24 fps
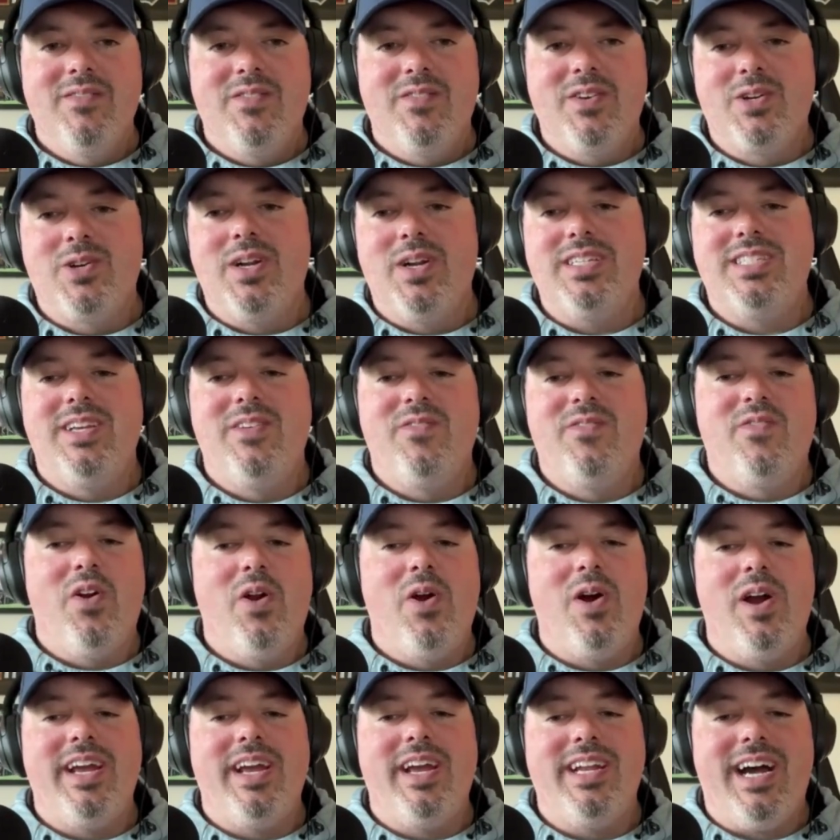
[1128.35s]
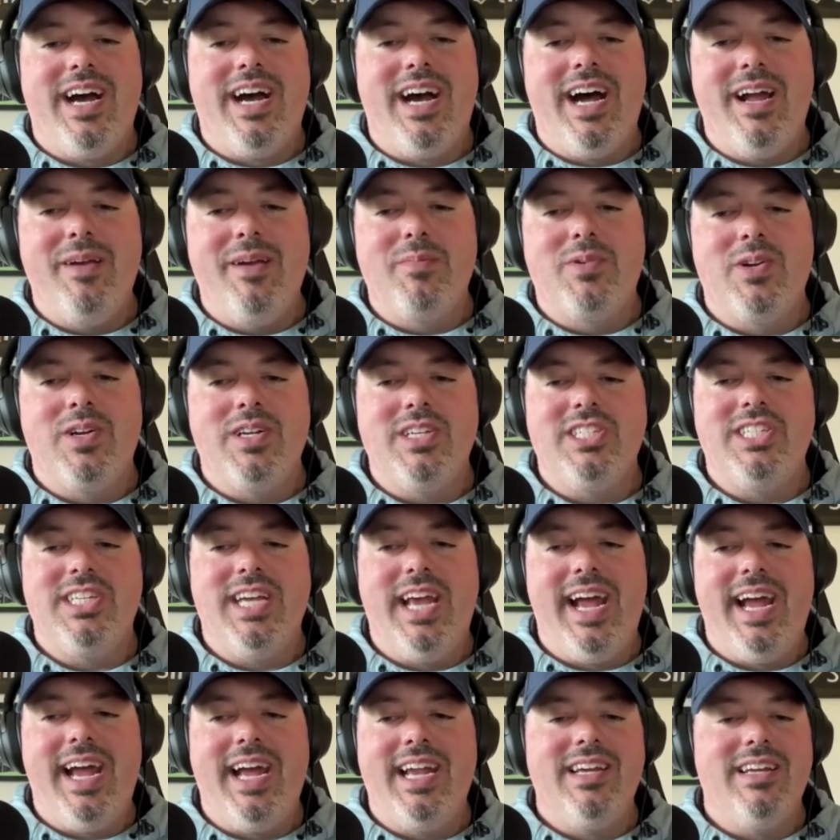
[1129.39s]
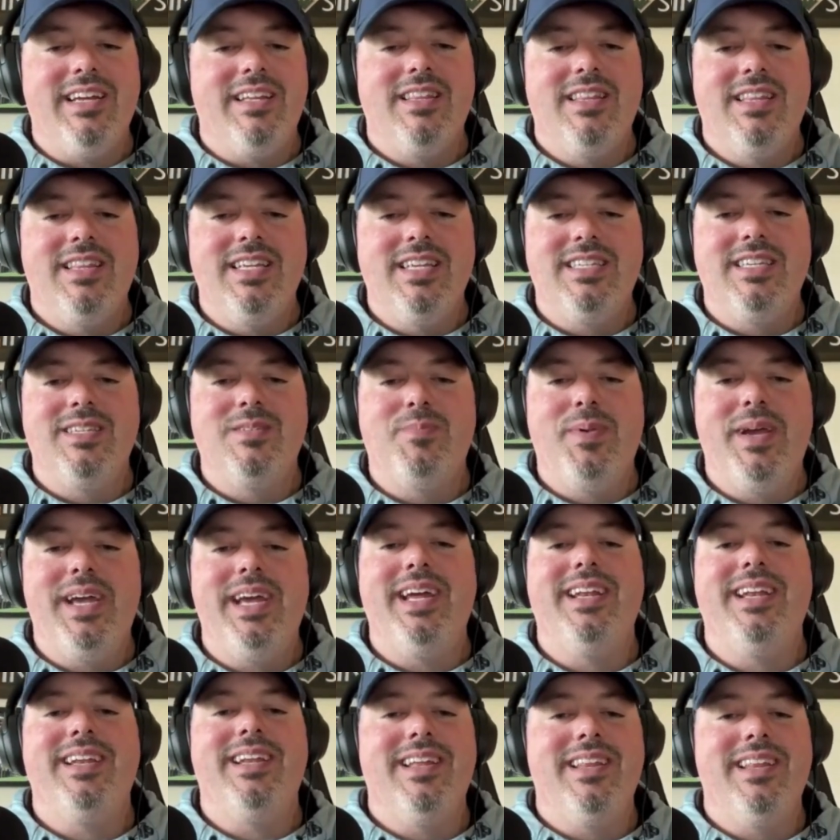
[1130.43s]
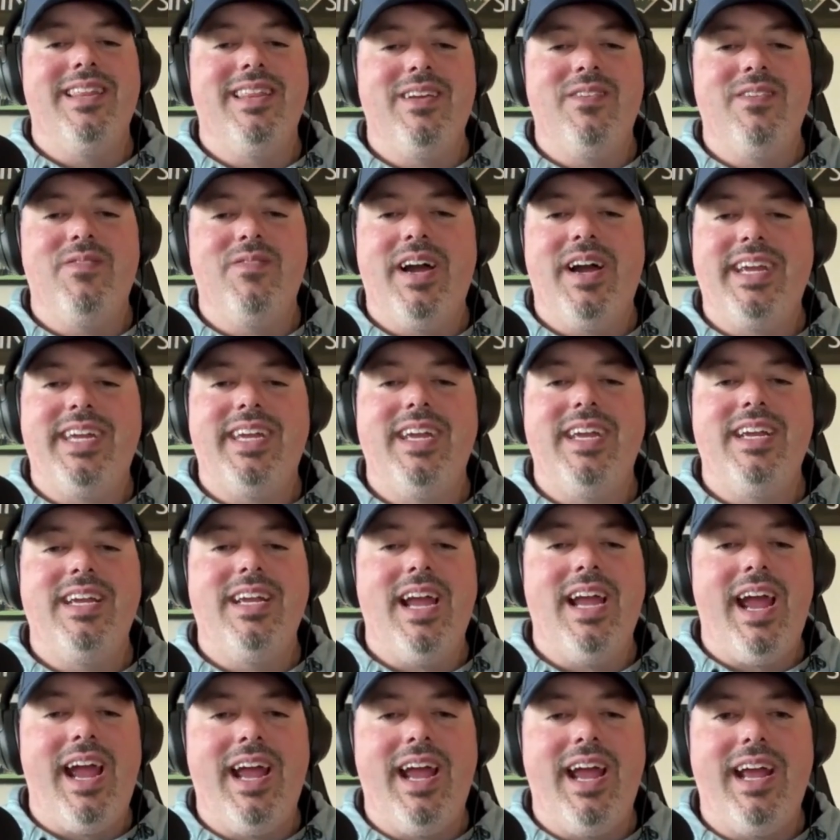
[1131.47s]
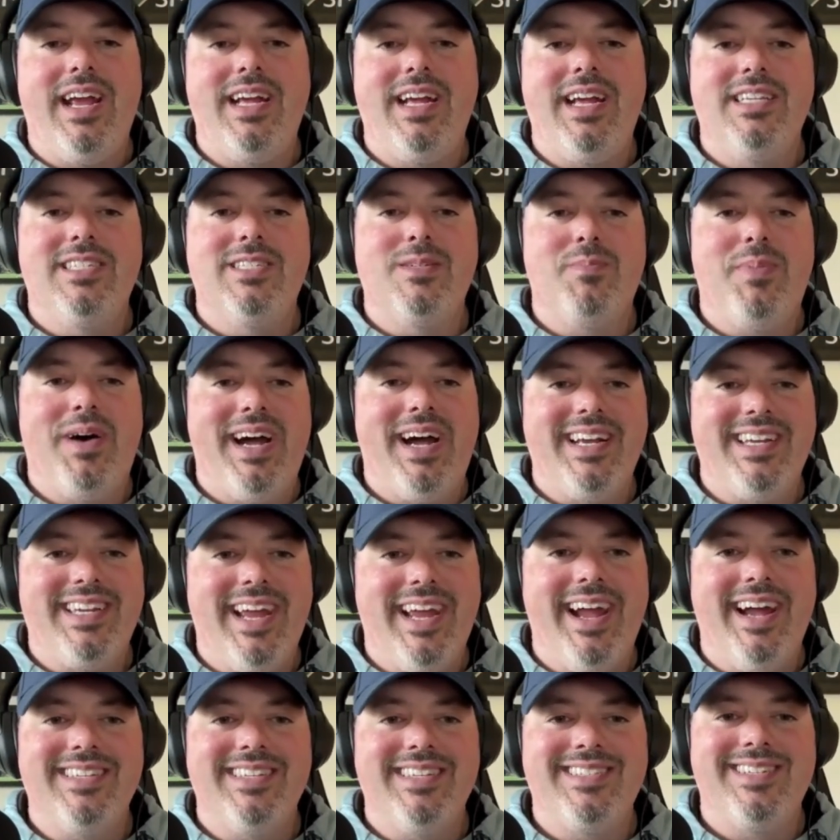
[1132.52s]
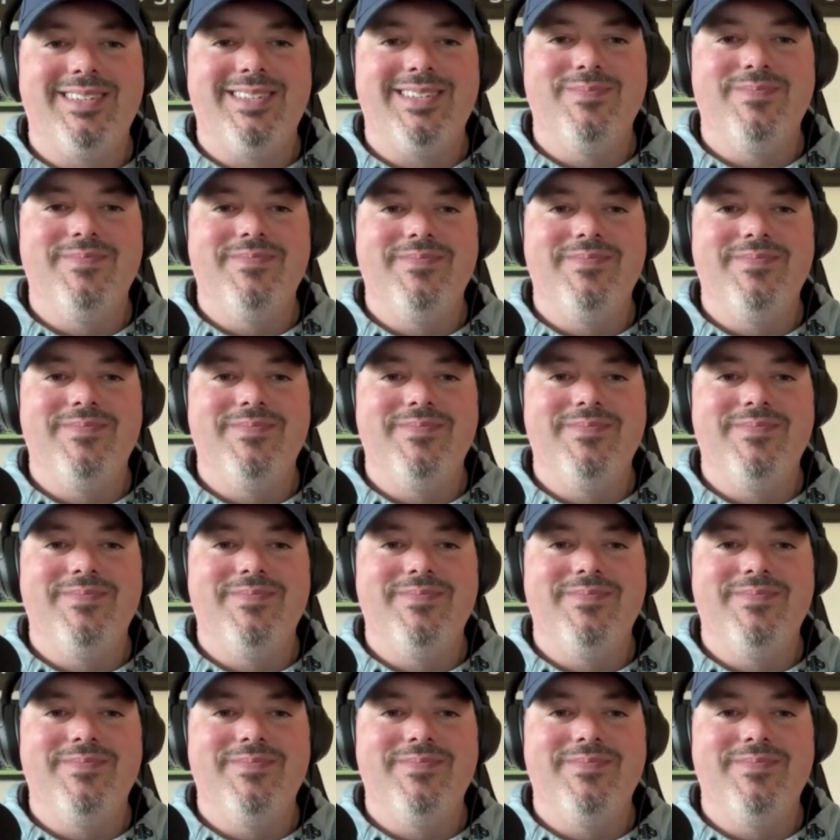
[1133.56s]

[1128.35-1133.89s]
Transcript: For Crissy Froyd, I'm Chris Schad. This has been the Viking Age Podcast.